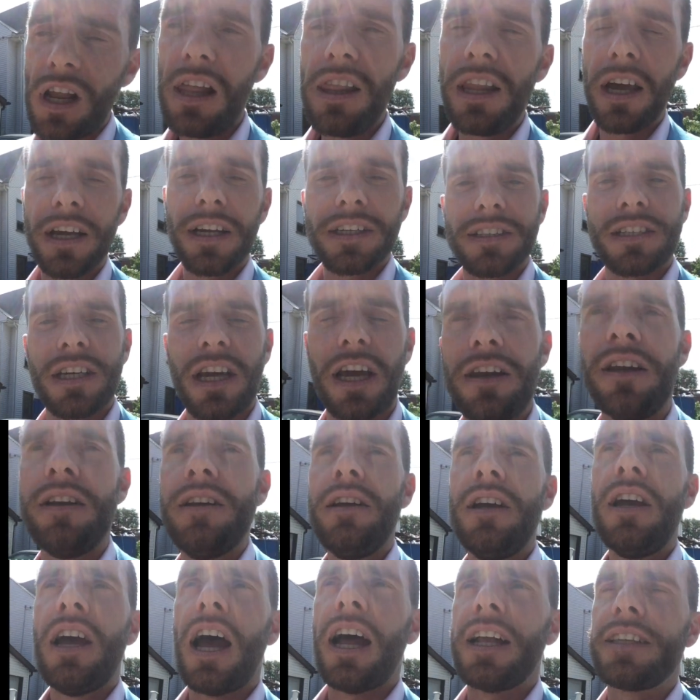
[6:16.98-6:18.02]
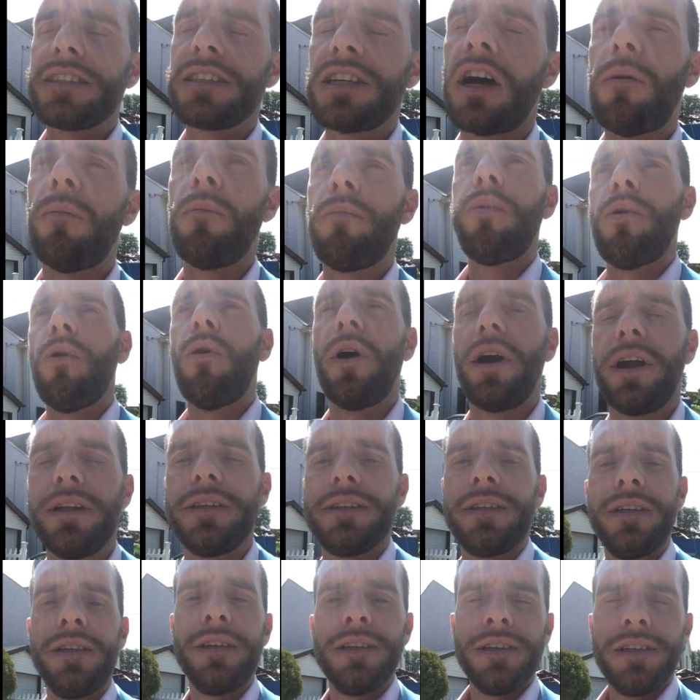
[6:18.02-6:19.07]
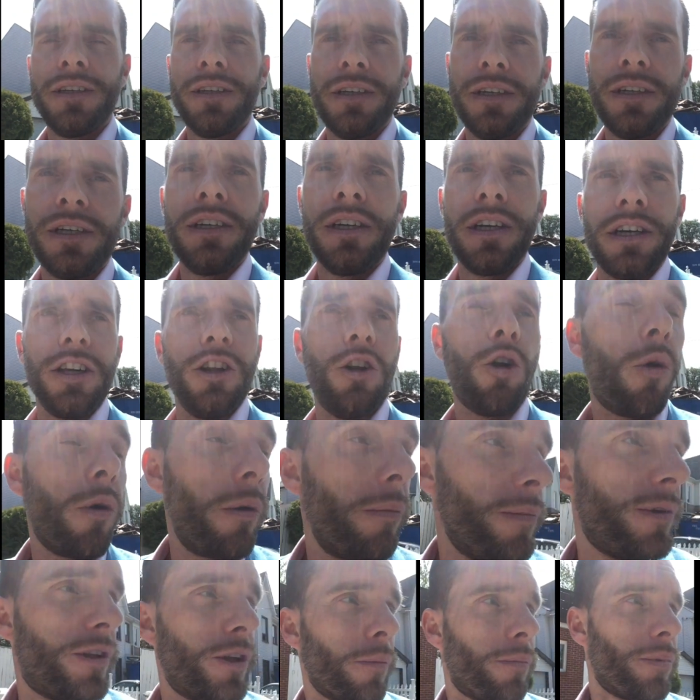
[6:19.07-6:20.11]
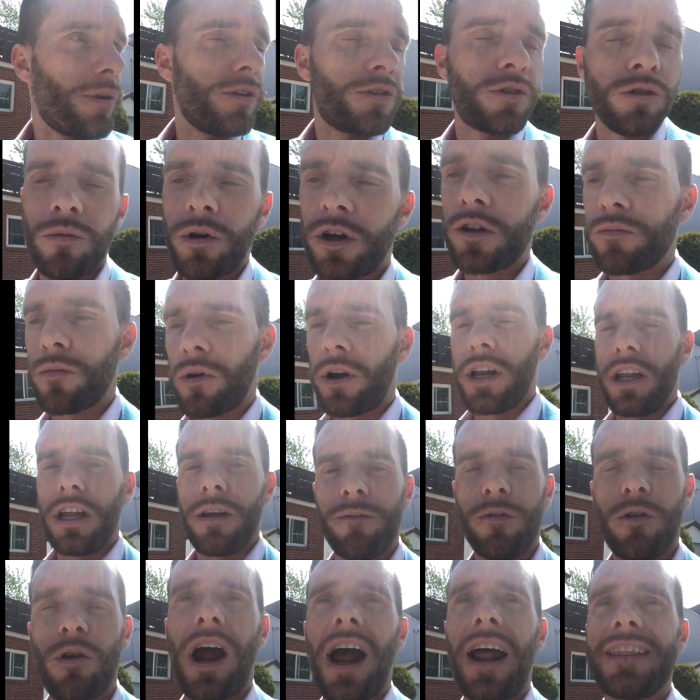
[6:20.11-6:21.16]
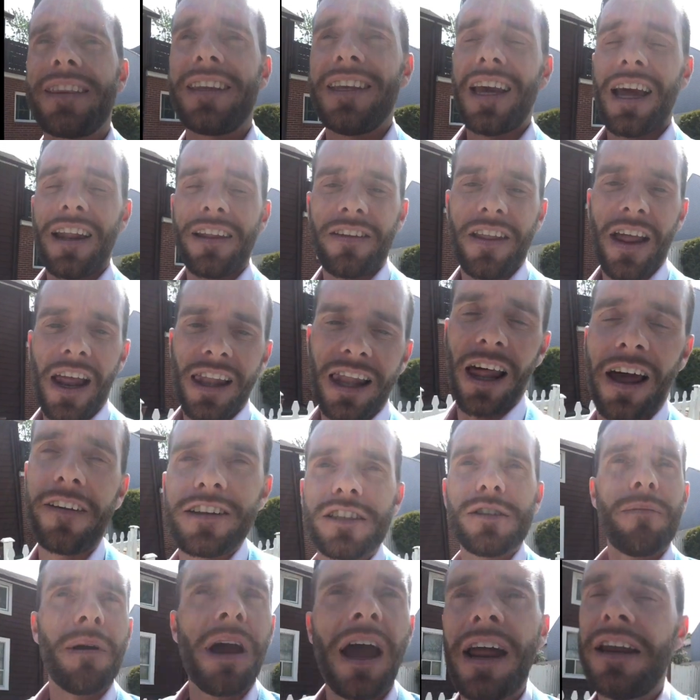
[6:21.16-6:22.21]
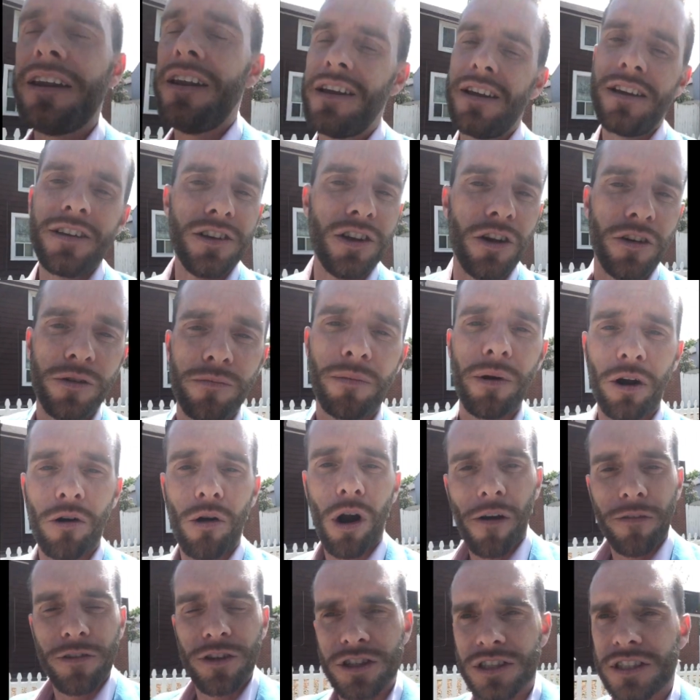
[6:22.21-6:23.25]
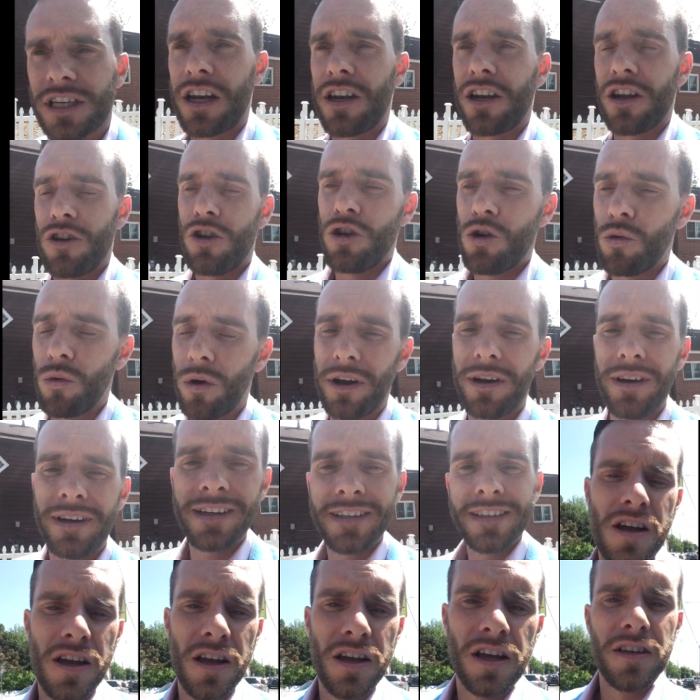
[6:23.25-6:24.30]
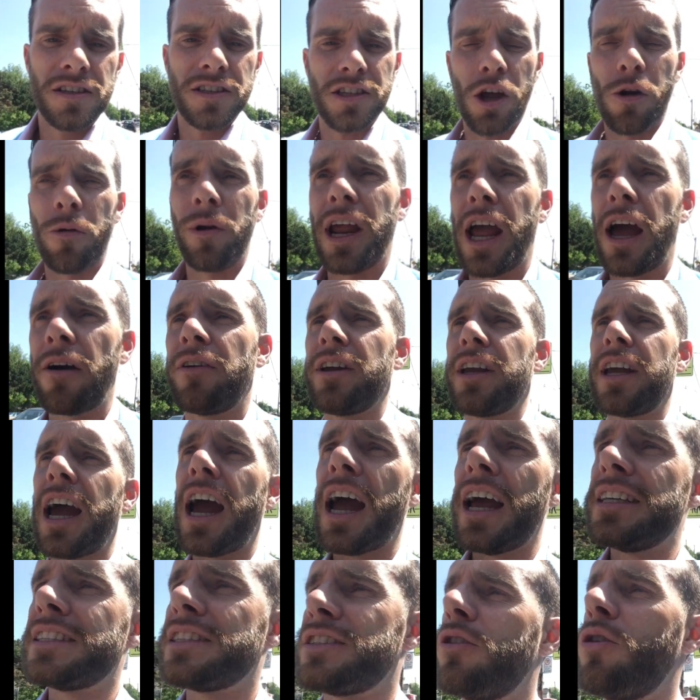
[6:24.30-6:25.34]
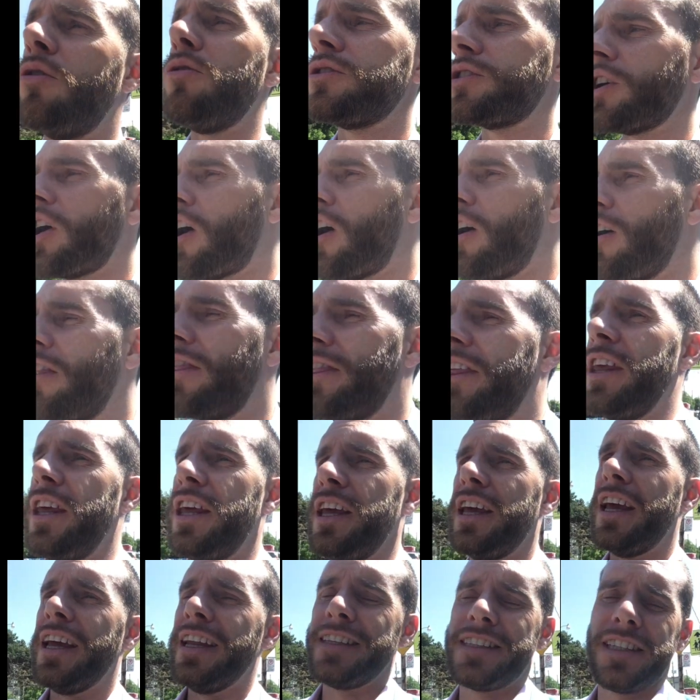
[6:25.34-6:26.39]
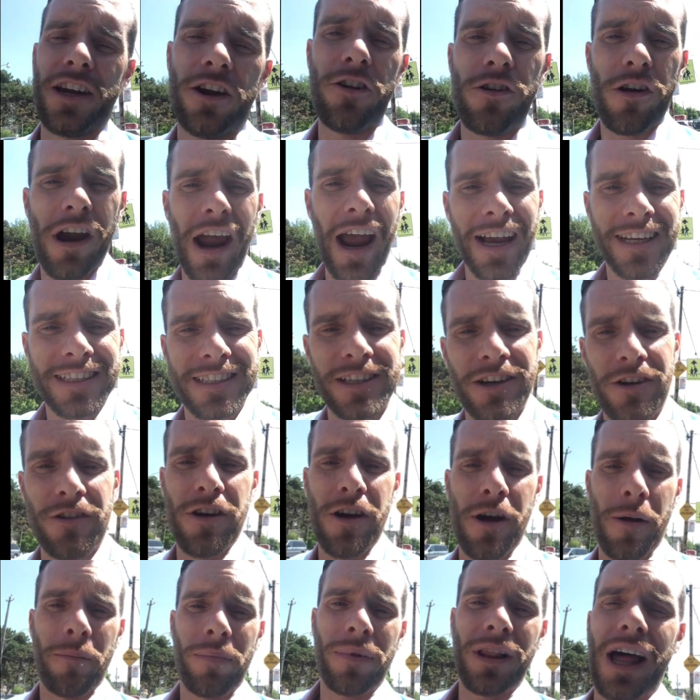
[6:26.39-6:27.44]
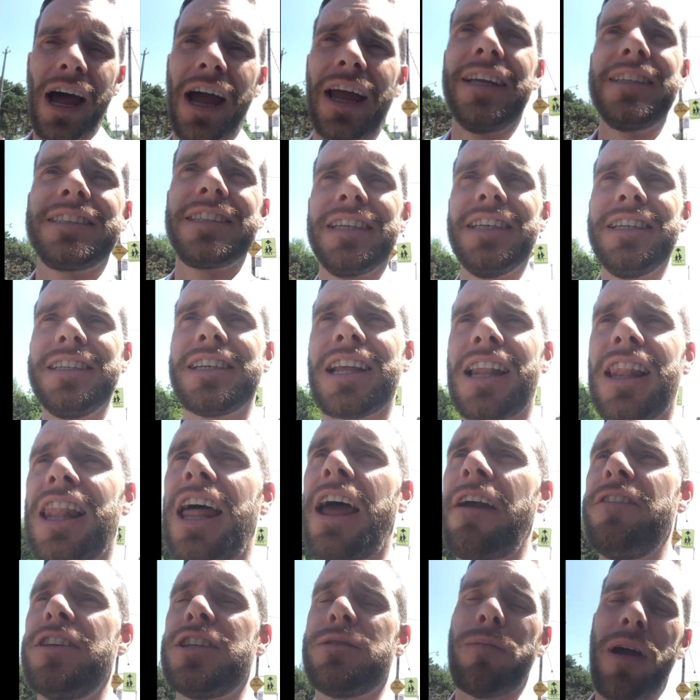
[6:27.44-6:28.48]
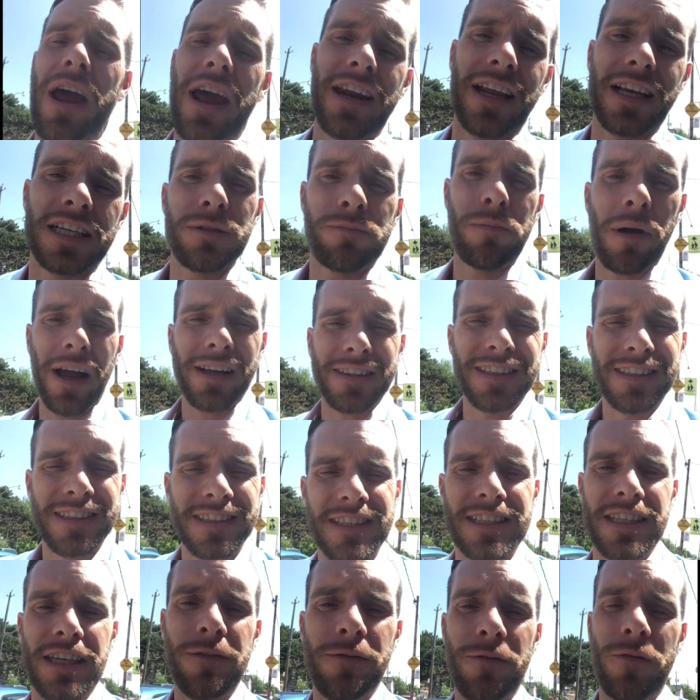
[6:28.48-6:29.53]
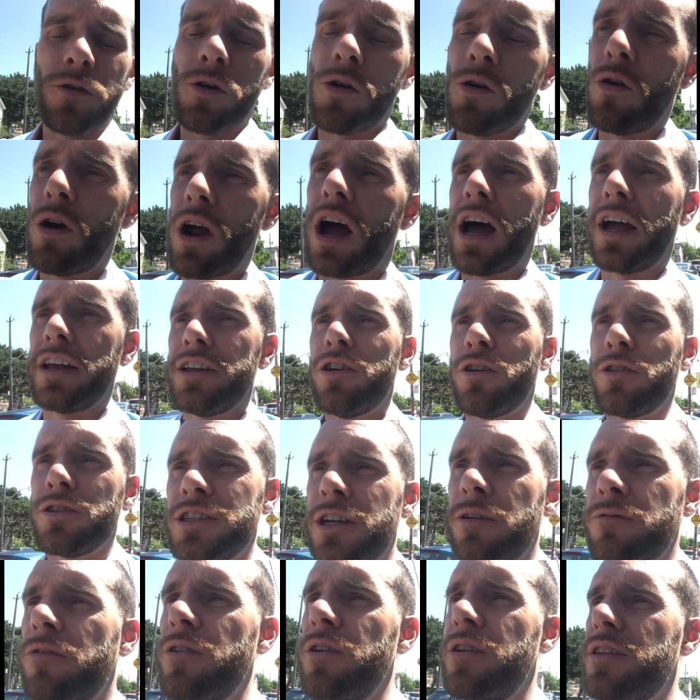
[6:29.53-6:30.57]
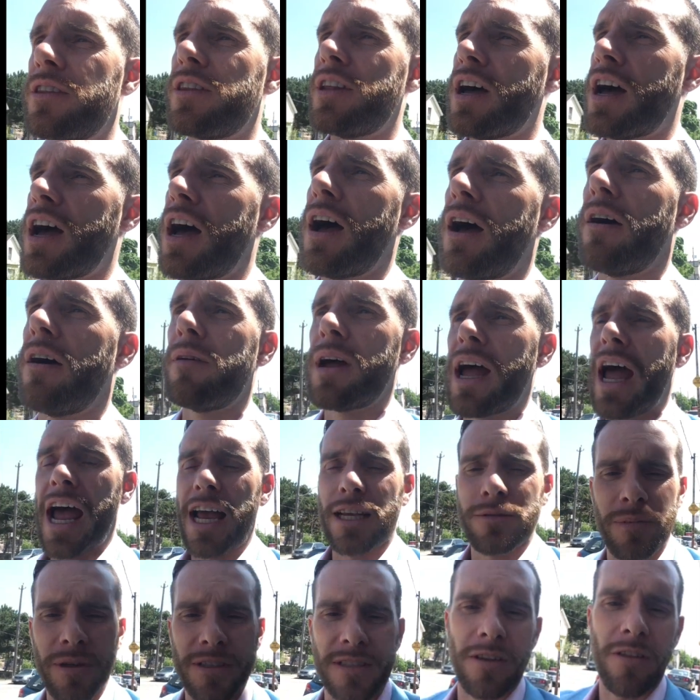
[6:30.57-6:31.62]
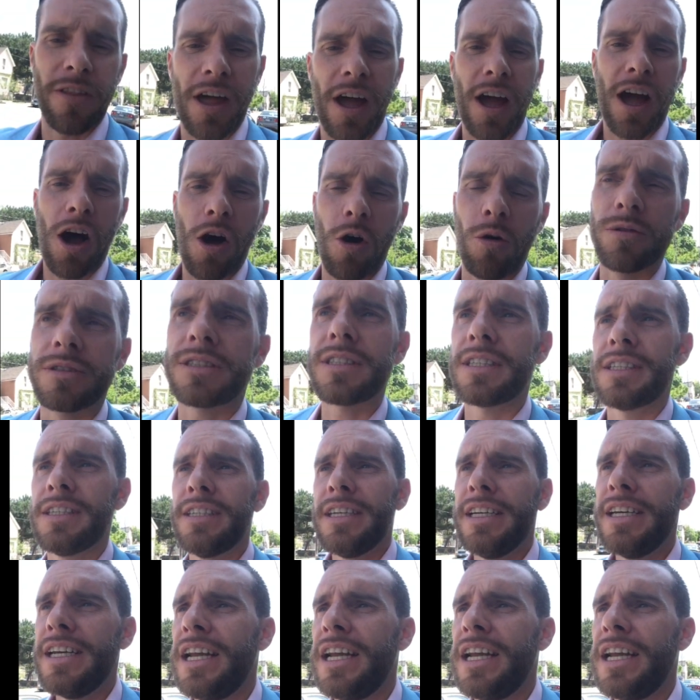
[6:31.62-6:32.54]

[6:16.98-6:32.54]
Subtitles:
like I said, at some point you don't want to be dumping too much money if you're at the end of that lifespan. You know, you're better off just getting a new one. So there we have it, guys. Those are the interior, exterior, and appliances lifespan expectancy for you know, different aspects of the house.